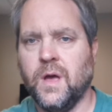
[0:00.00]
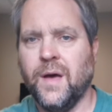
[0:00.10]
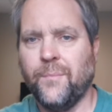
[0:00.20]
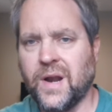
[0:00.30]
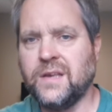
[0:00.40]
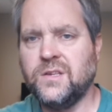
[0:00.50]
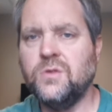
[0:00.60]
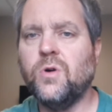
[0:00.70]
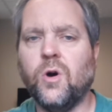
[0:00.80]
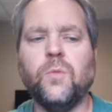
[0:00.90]
But I
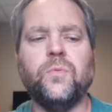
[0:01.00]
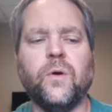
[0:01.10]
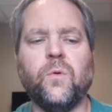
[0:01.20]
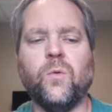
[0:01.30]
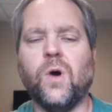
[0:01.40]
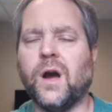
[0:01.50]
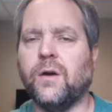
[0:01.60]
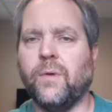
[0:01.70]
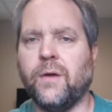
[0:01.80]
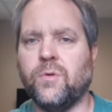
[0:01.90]
do hope that we walk
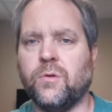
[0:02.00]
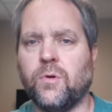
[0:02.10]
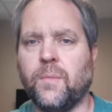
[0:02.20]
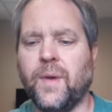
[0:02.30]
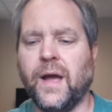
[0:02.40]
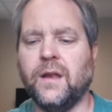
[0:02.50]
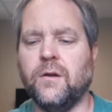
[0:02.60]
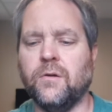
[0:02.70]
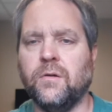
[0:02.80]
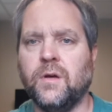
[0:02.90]
away with a
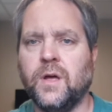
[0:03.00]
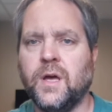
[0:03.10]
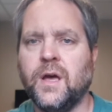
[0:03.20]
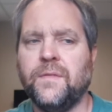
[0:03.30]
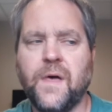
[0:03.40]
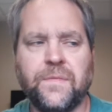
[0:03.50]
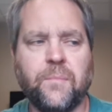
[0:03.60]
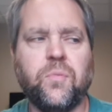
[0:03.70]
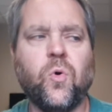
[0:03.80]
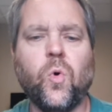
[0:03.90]
reminder that the
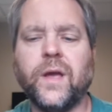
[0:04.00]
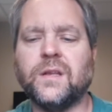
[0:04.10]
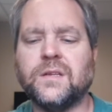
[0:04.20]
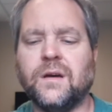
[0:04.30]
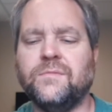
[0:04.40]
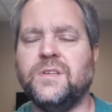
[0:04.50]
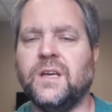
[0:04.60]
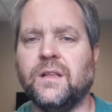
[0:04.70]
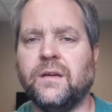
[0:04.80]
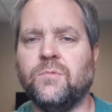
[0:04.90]
point of
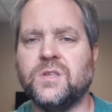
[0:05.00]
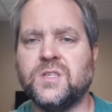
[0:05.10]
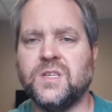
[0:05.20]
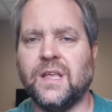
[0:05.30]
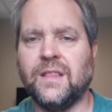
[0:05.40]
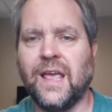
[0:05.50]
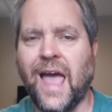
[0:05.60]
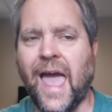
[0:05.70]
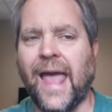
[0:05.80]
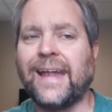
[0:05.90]
dealing with sin, the
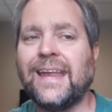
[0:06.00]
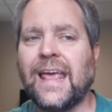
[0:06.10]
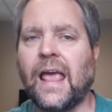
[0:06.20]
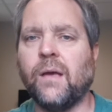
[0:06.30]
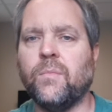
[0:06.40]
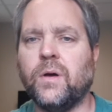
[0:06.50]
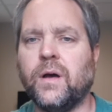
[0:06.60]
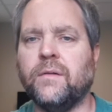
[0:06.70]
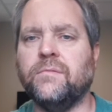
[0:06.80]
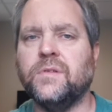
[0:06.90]
end game
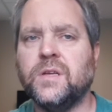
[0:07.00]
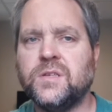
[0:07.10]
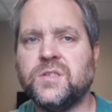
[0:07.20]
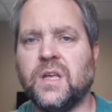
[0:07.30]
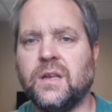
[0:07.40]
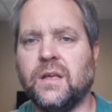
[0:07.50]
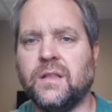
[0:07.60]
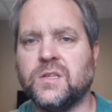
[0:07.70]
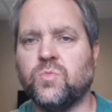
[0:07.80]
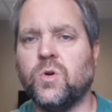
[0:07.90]
of sin in
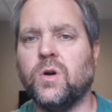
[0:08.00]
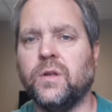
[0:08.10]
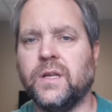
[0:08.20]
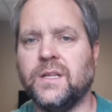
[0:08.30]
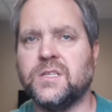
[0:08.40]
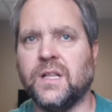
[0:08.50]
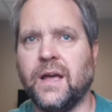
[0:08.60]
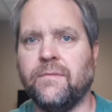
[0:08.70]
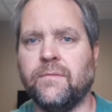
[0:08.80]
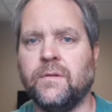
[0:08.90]
this world and this
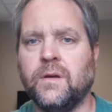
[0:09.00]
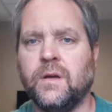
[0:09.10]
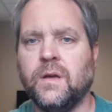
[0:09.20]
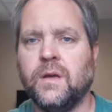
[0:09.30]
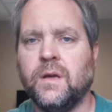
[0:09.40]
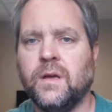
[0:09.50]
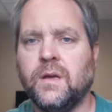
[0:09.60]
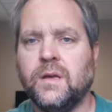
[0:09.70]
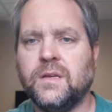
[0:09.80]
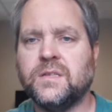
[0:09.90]
life,
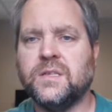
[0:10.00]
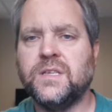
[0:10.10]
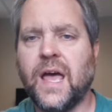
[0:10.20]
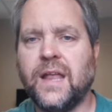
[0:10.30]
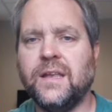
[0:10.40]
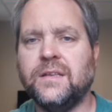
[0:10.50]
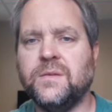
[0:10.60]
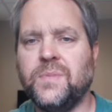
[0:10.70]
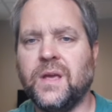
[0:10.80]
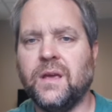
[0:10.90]
is intended to
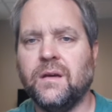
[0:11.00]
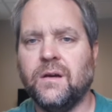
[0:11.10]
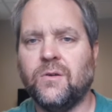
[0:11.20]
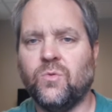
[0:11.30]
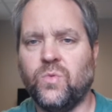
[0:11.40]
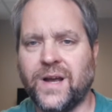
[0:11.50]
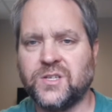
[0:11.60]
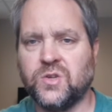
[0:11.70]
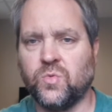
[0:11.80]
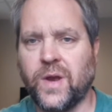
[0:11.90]
be
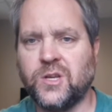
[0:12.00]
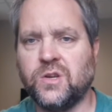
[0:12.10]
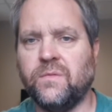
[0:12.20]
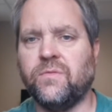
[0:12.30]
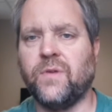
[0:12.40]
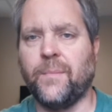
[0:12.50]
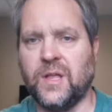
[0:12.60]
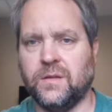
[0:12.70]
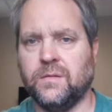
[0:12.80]
restoration from it,